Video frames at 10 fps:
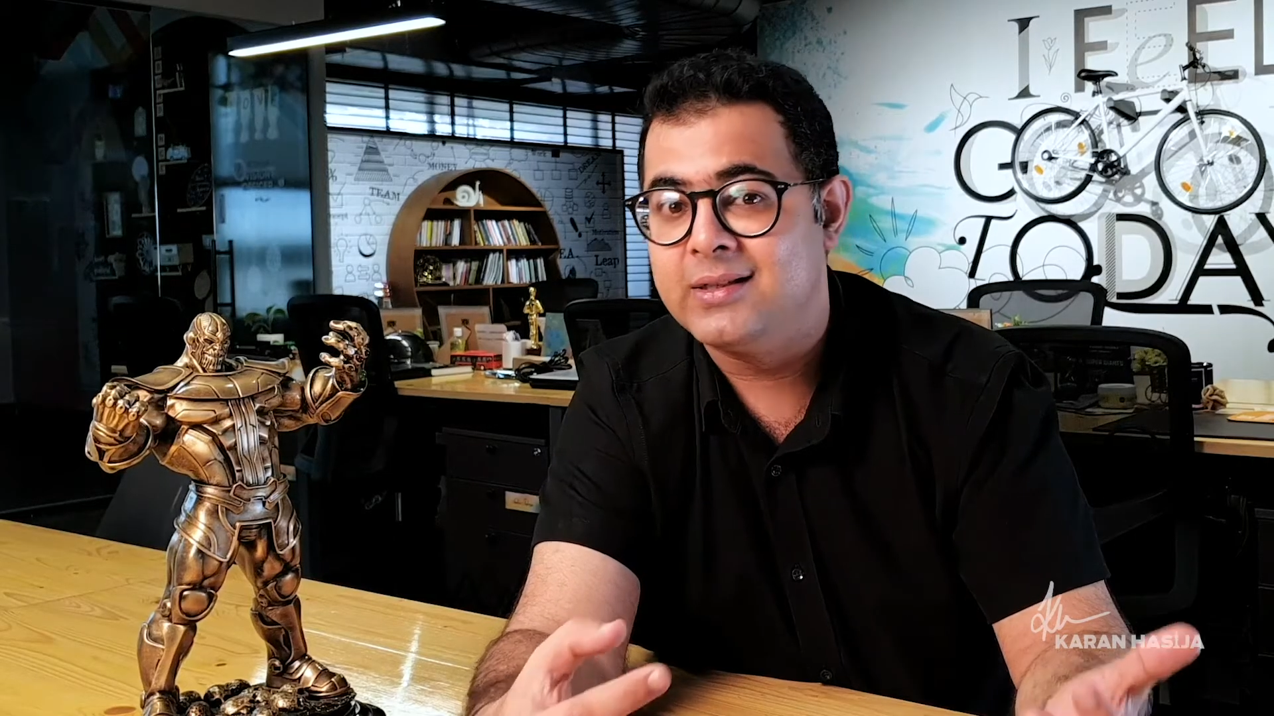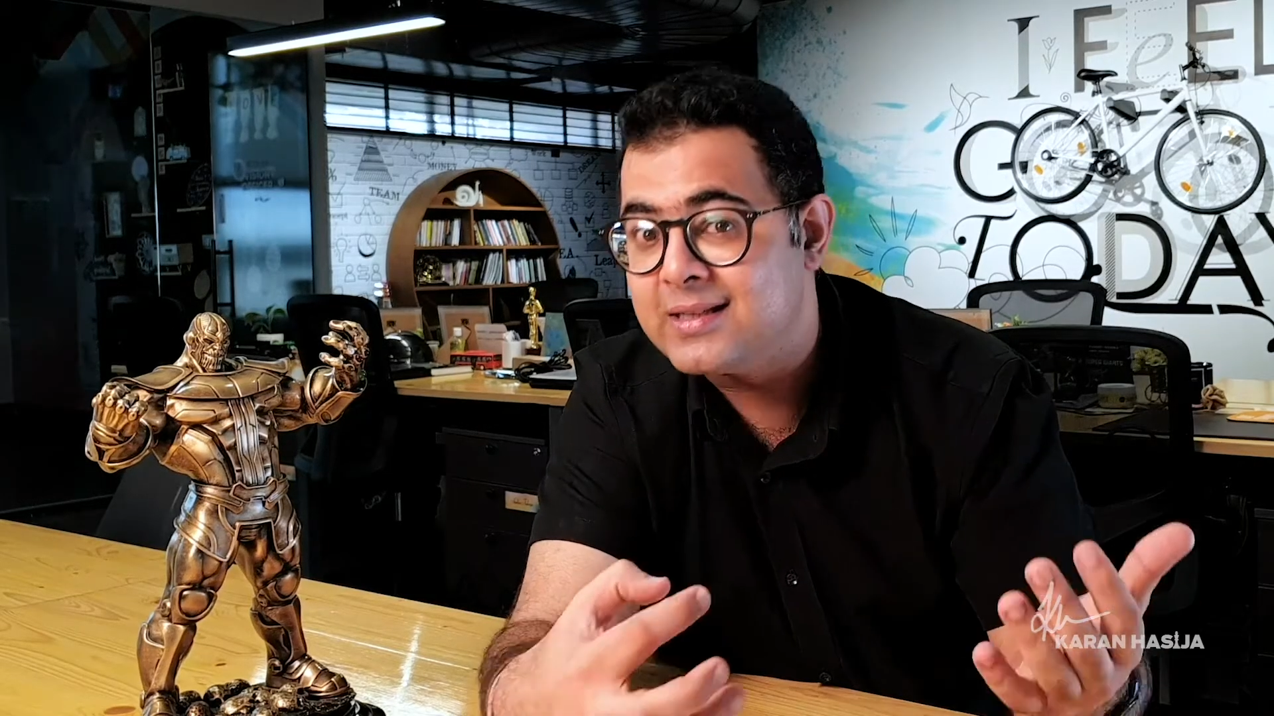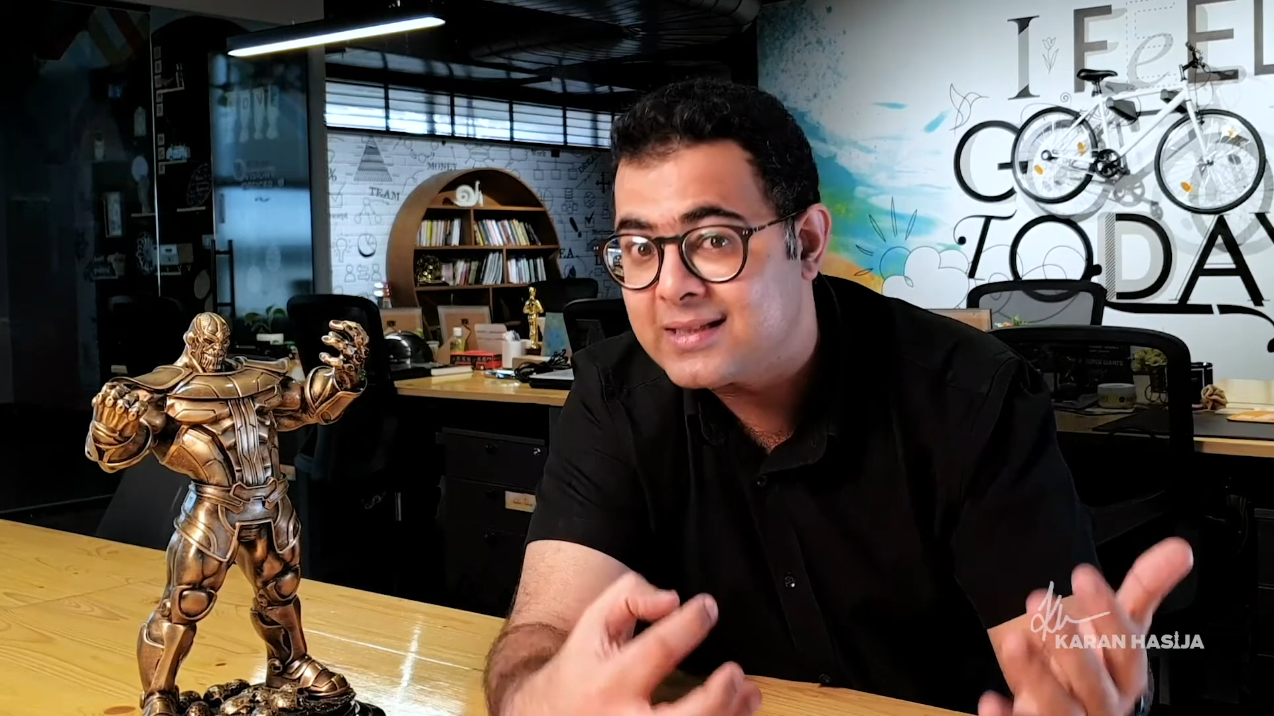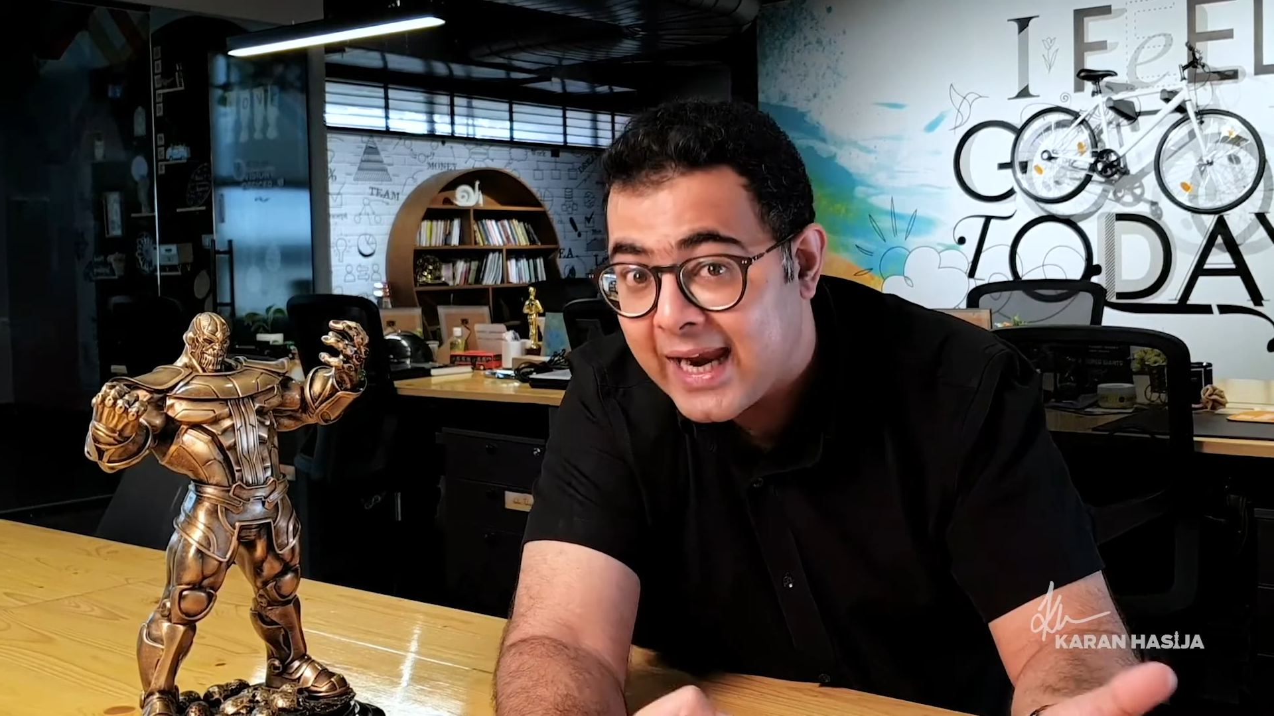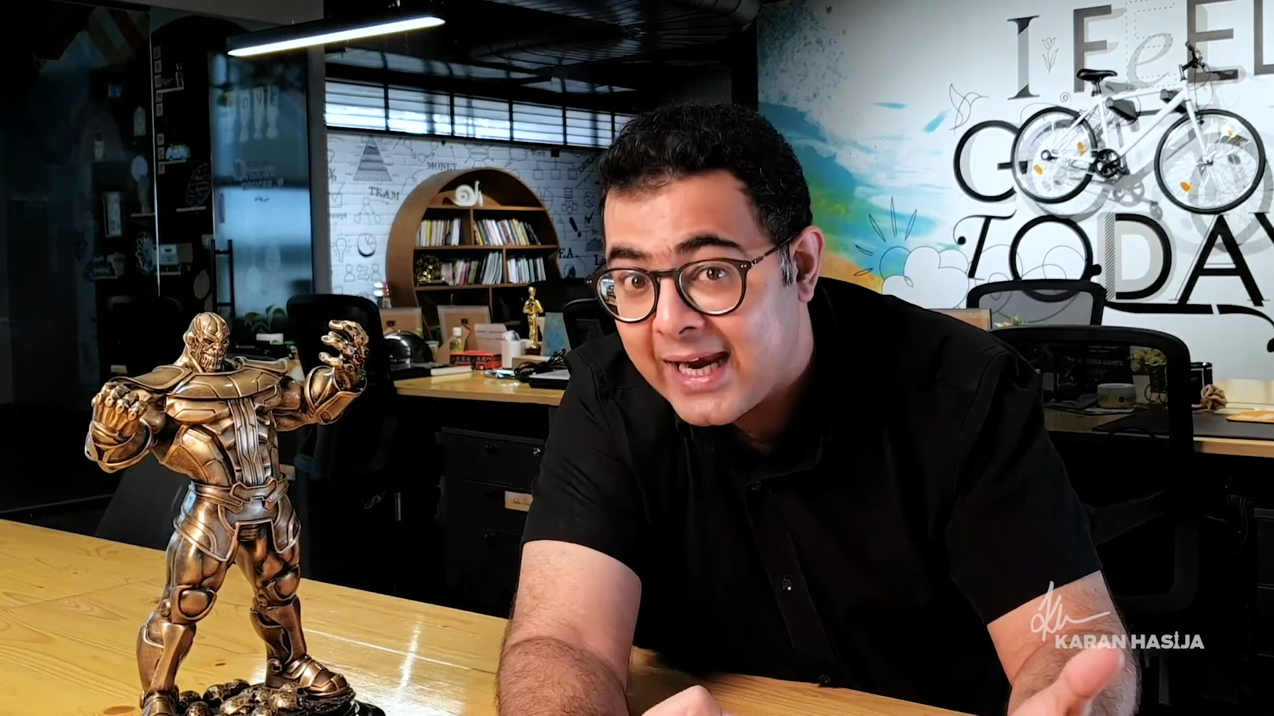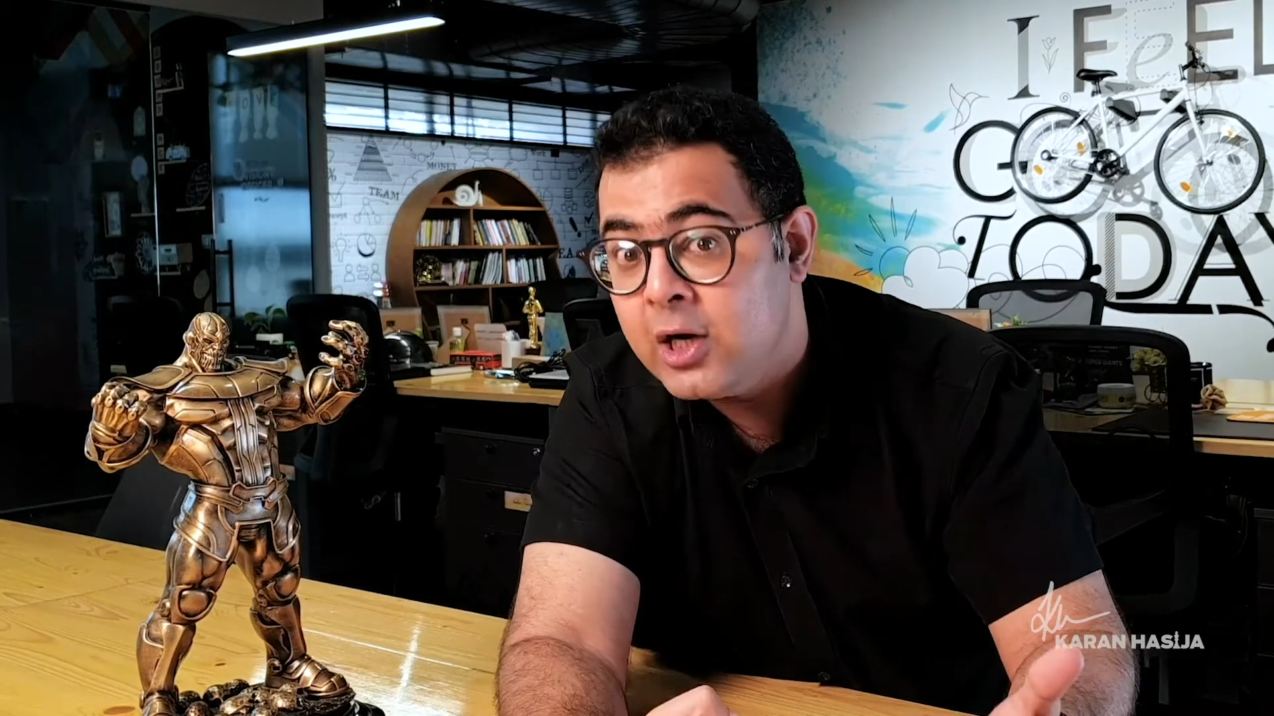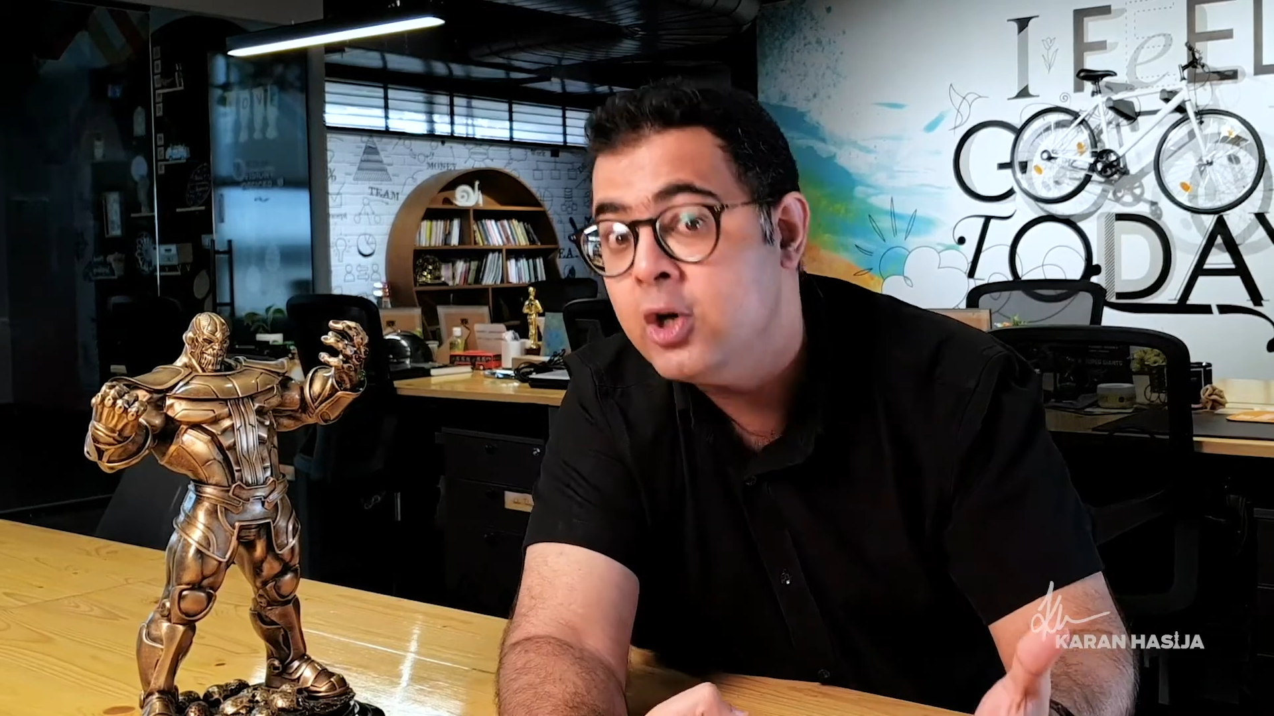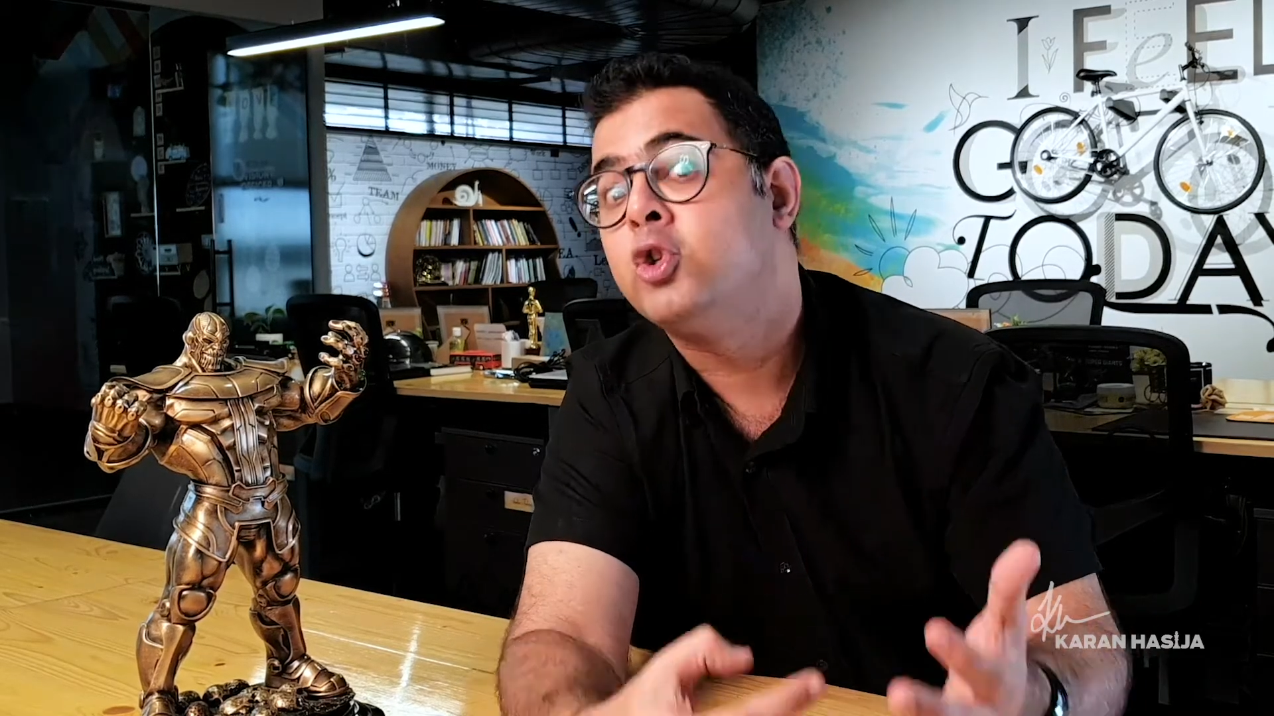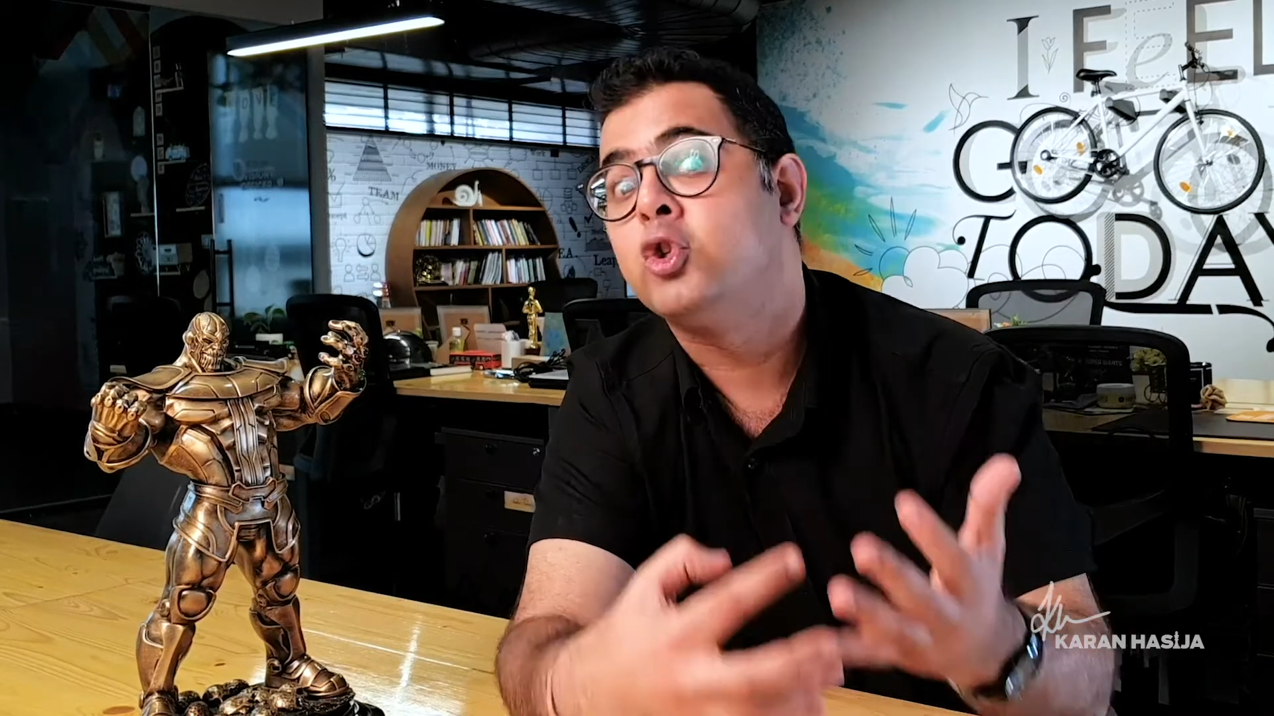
designed